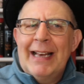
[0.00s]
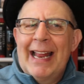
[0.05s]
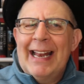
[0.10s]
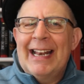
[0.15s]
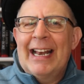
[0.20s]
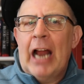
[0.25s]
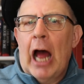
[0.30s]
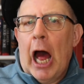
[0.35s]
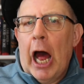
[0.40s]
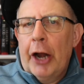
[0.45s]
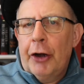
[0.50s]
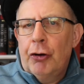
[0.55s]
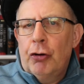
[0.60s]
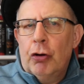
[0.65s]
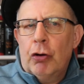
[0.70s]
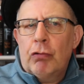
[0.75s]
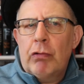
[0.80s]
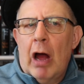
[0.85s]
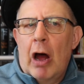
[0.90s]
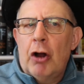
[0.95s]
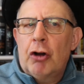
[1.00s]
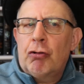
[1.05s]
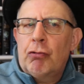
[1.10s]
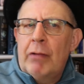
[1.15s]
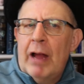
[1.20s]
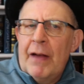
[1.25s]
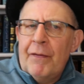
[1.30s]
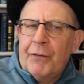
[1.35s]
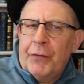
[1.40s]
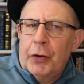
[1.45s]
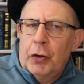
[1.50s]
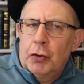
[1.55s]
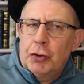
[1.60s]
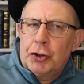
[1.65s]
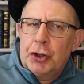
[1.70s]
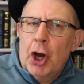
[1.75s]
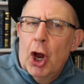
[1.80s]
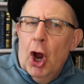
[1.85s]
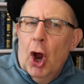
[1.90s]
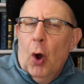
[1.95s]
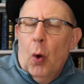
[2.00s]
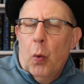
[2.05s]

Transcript: in an underground refuge